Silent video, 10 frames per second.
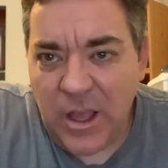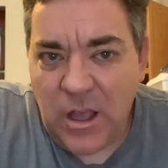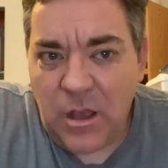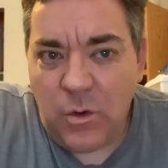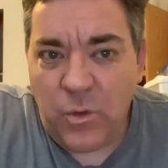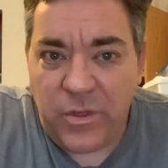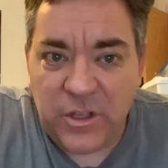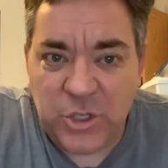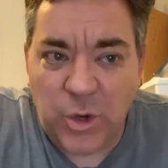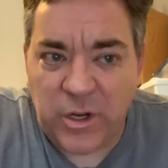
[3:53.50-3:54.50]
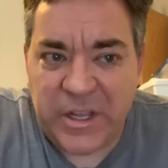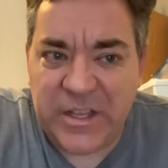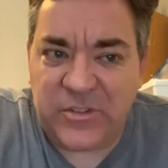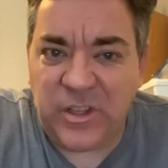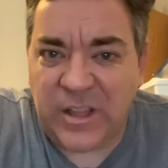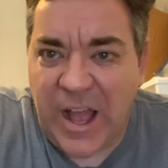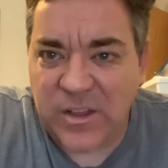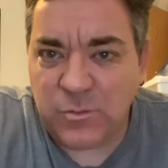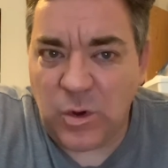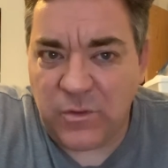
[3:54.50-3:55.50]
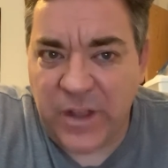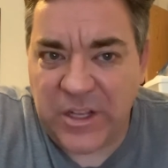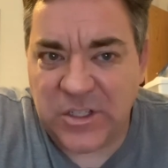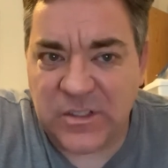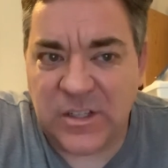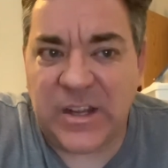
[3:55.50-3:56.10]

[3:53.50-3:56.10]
With a Joker, he still has motivations and